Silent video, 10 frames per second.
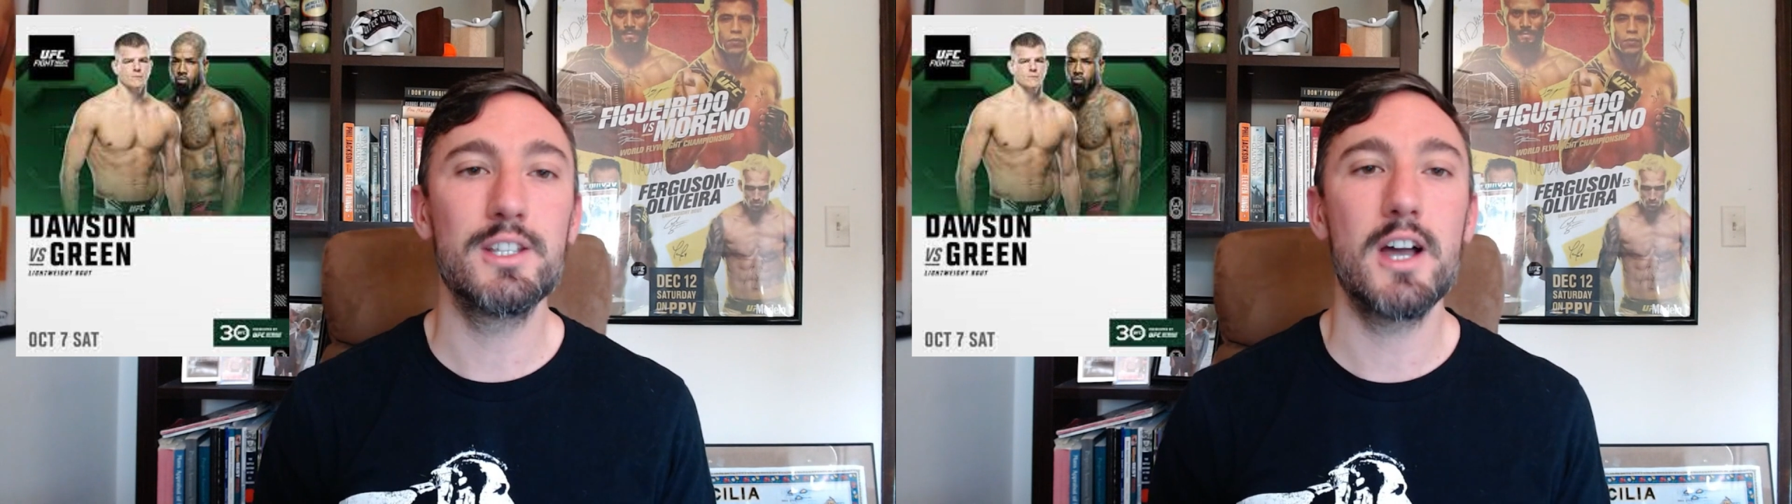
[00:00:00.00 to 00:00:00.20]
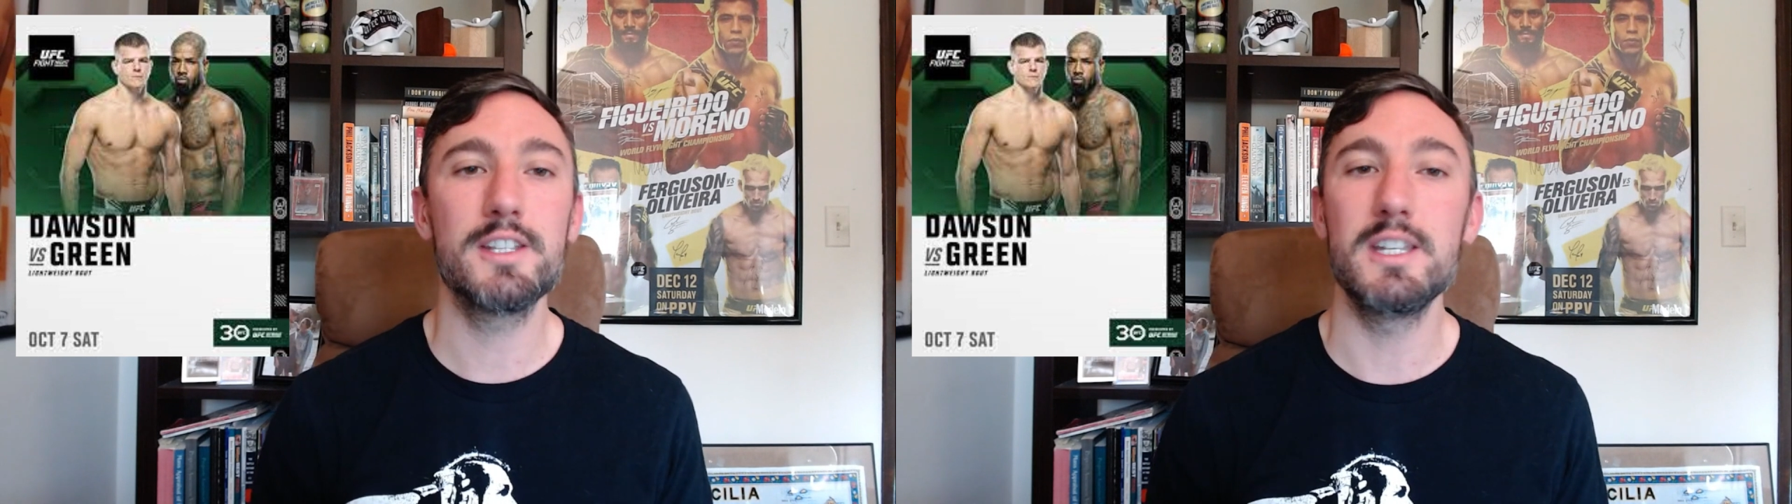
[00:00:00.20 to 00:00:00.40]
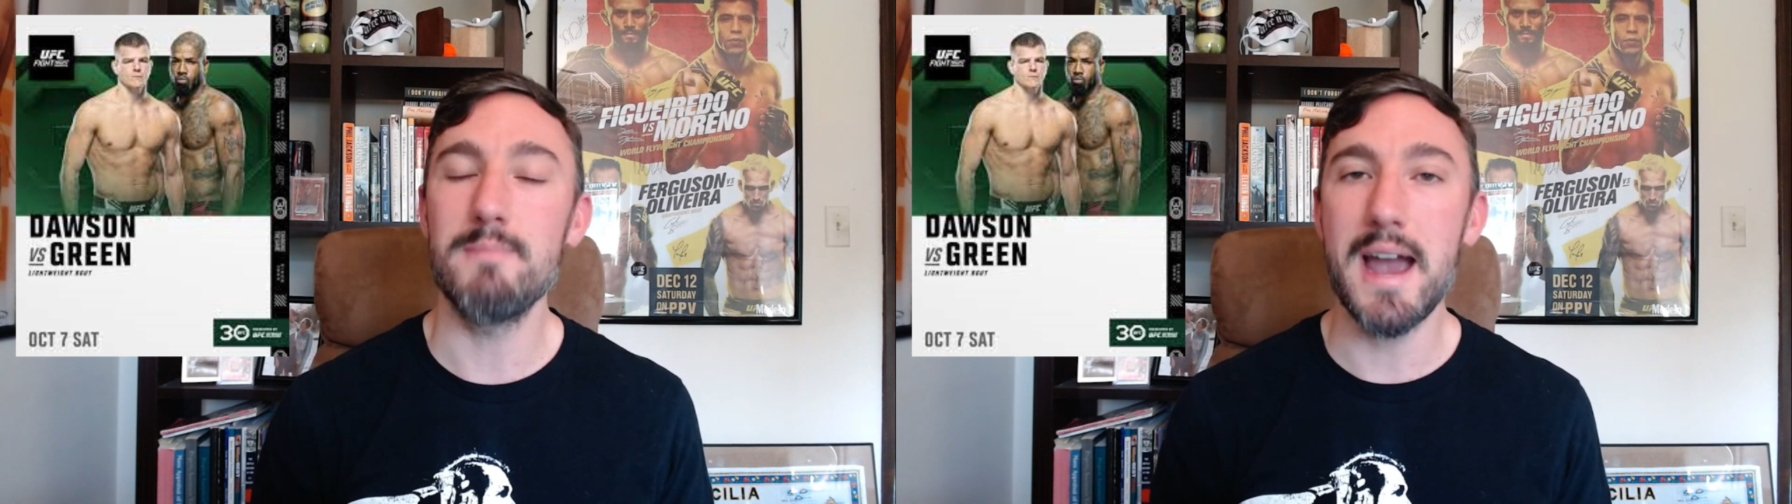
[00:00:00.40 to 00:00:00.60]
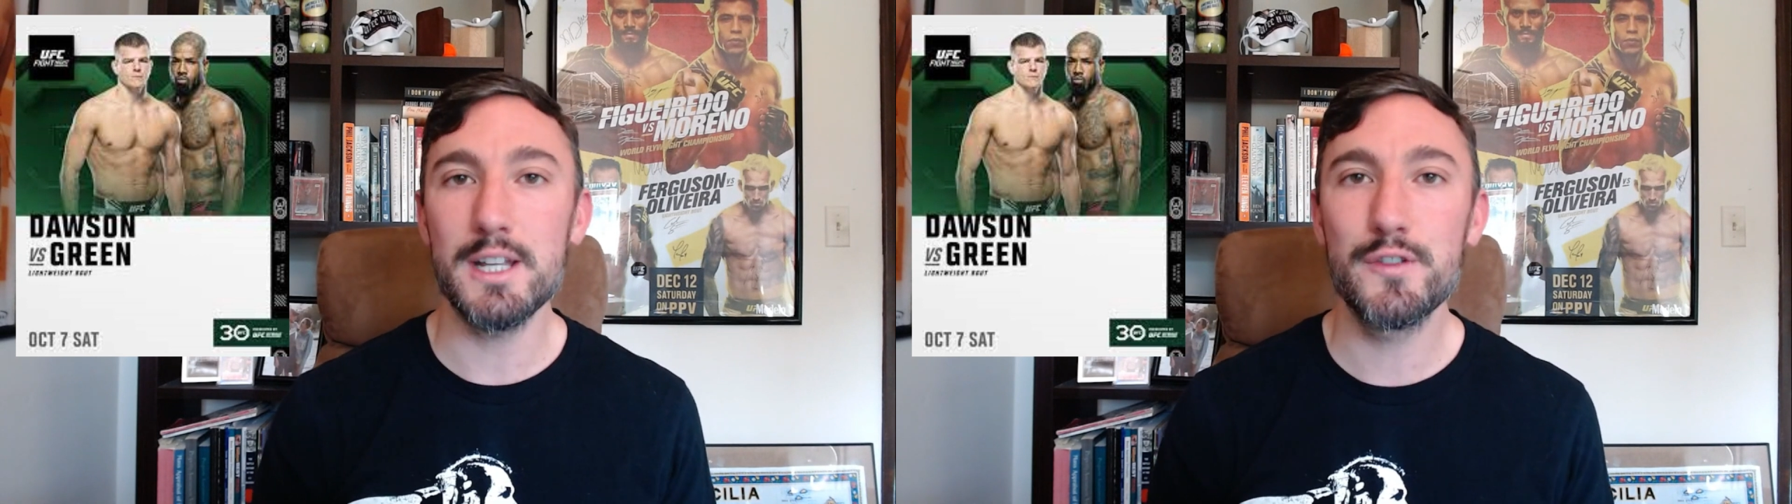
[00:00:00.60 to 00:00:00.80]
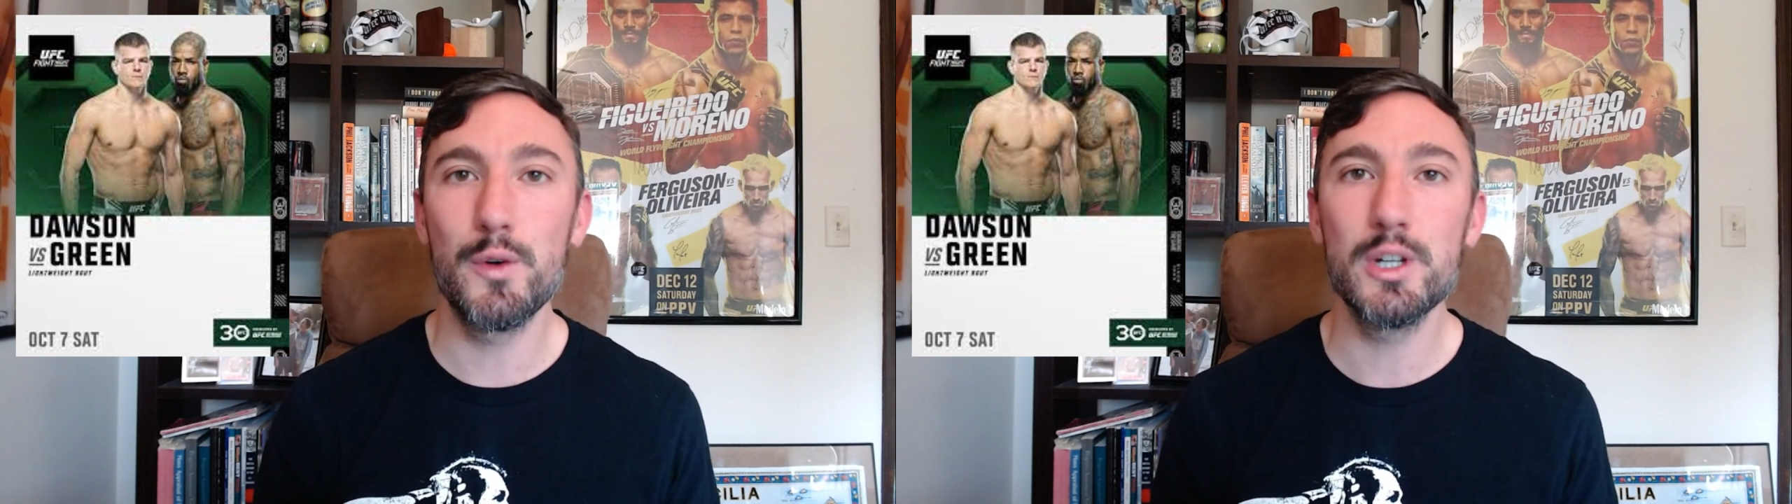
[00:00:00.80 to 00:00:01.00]
Dawson
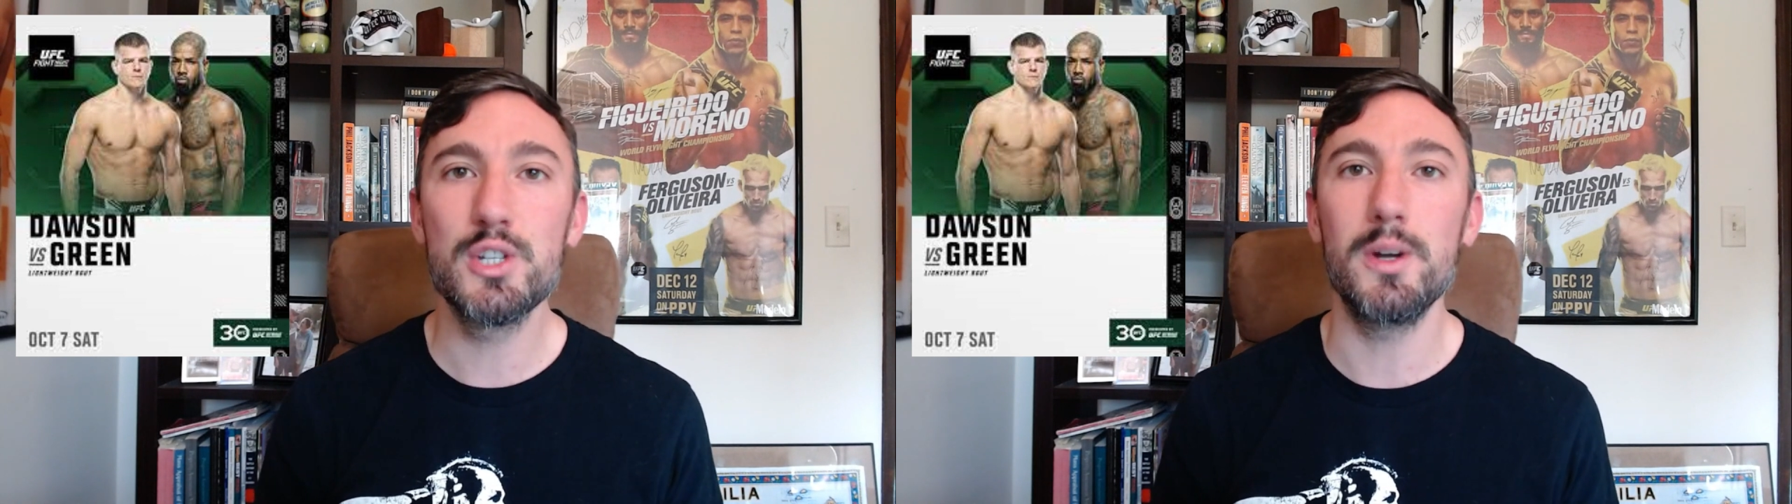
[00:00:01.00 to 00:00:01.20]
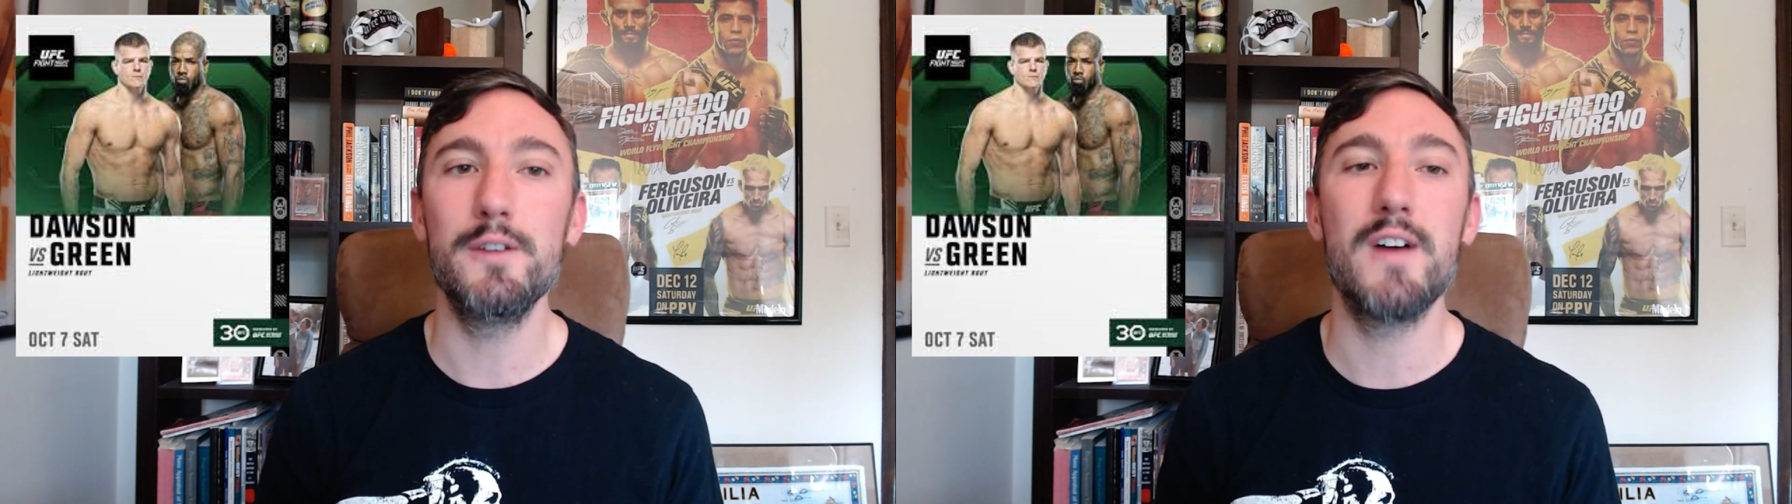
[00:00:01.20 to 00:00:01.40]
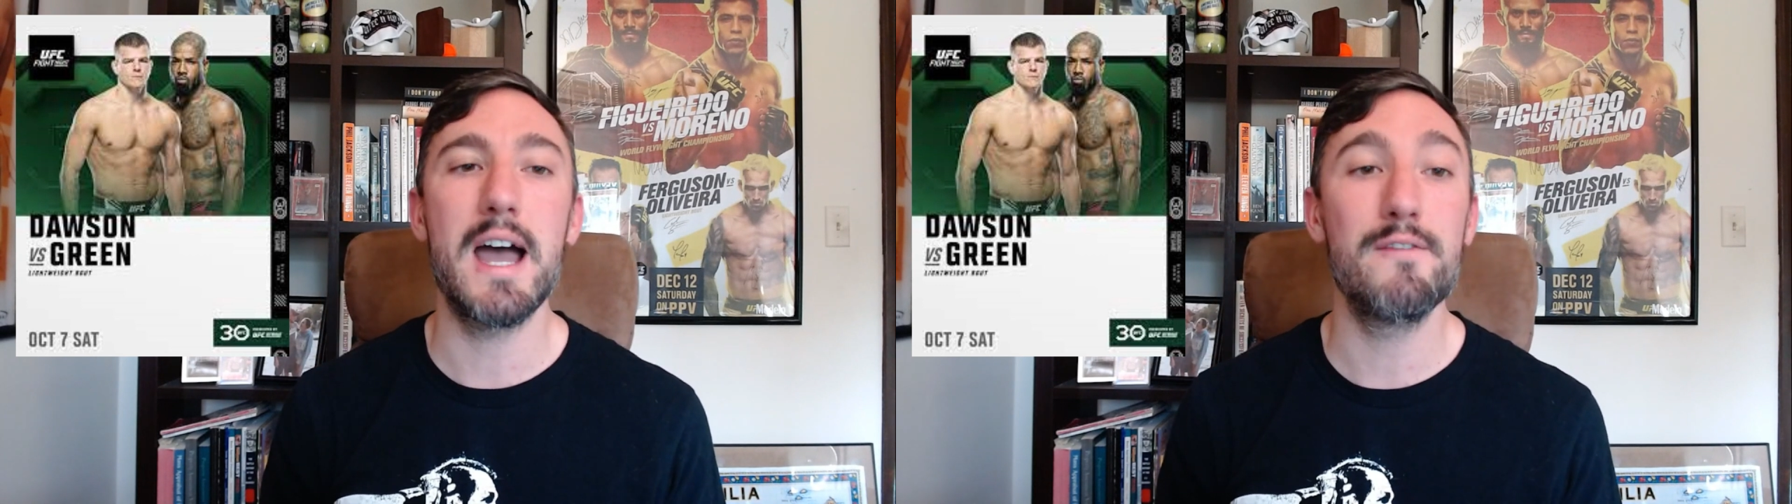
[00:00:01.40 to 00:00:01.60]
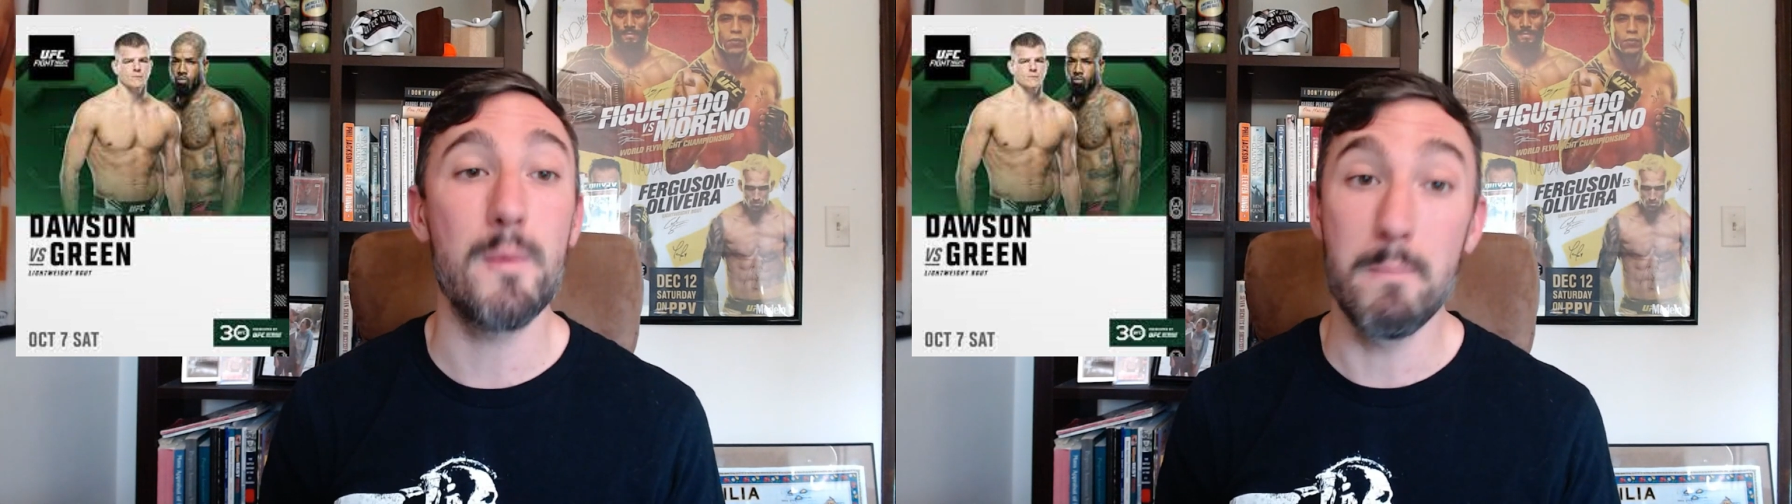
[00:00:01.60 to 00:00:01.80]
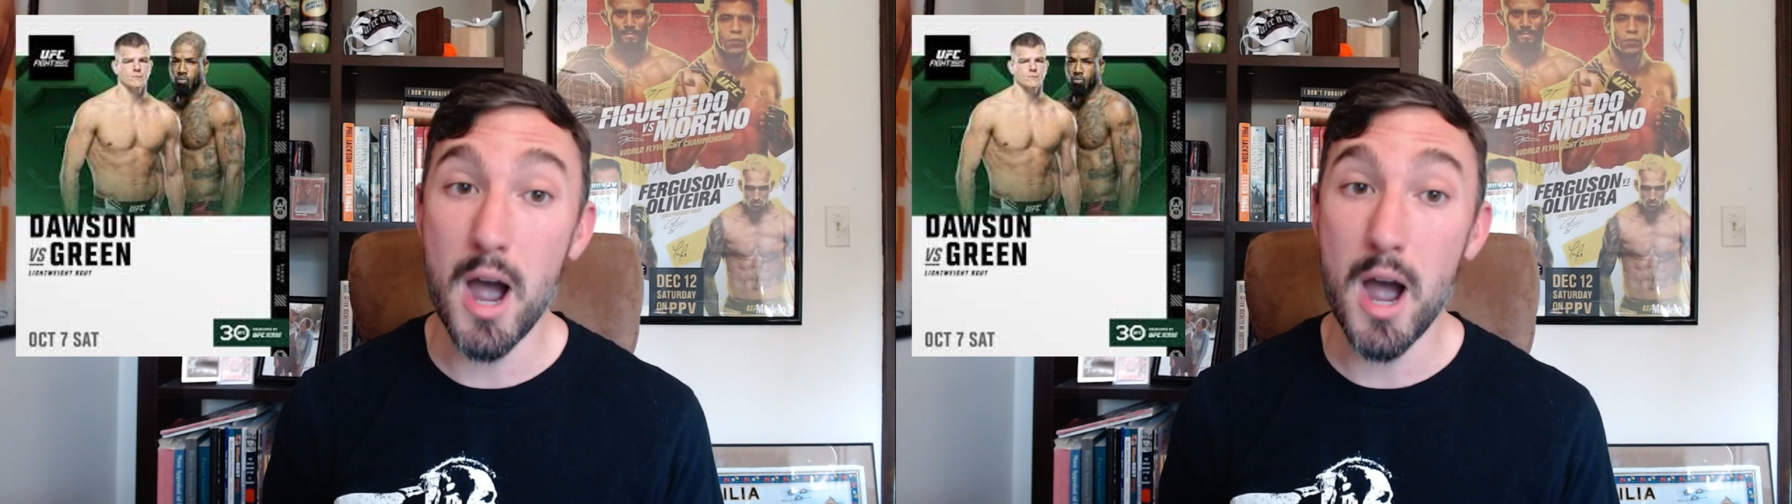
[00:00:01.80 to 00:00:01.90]
minus 425,